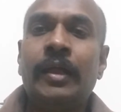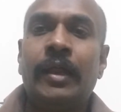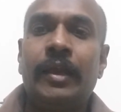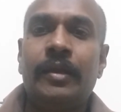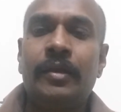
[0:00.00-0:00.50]

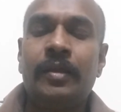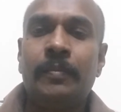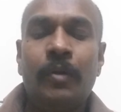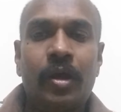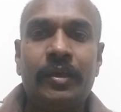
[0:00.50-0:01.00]
and
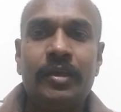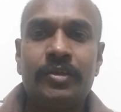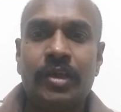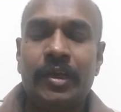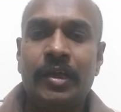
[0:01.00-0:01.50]
blocking
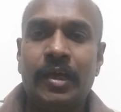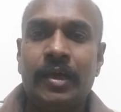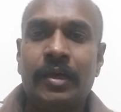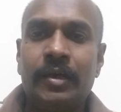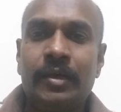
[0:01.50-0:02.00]

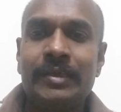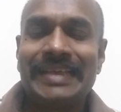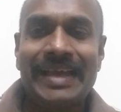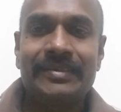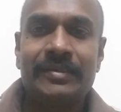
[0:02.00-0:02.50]
China is
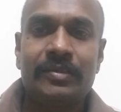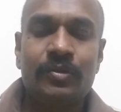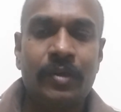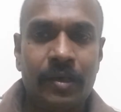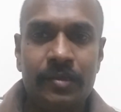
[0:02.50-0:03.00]
access
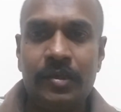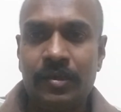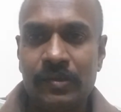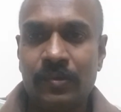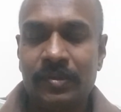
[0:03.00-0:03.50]
to energy
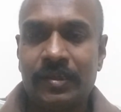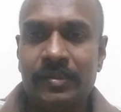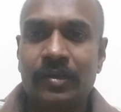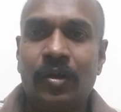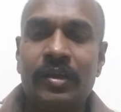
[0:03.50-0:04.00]

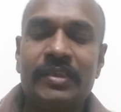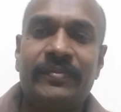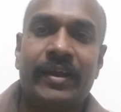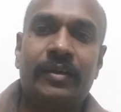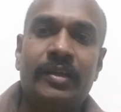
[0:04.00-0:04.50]
resources, and all its
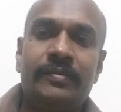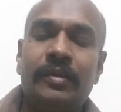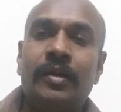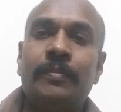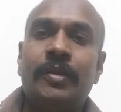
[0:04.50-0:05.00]
factories will
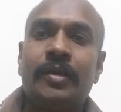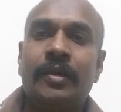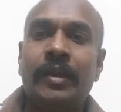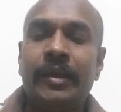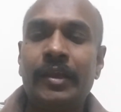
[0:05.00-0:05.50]
come to a
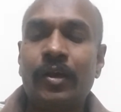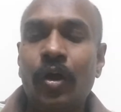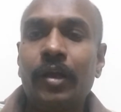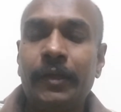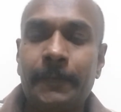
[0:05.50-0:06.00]
grinding
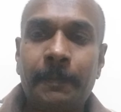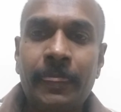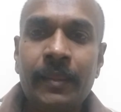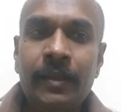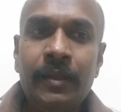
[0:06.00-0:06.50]
halt,
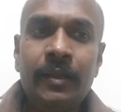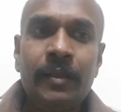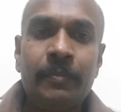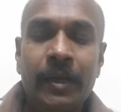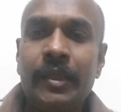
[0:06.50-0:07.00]

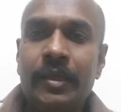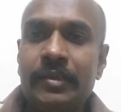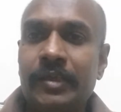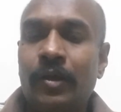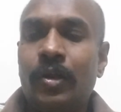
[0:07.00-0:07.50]
bringing
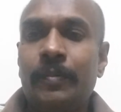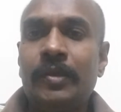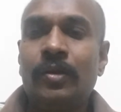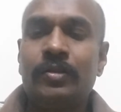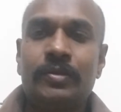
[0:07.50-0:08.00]
its
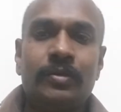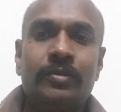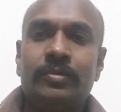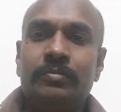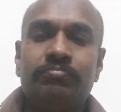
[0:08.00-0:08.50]
economy
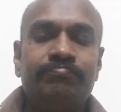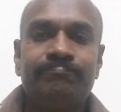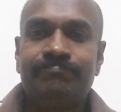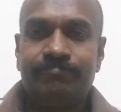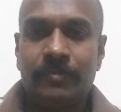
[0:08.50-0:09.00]
also
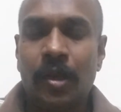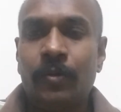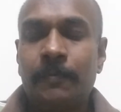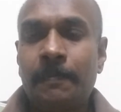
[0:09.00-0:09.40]
down.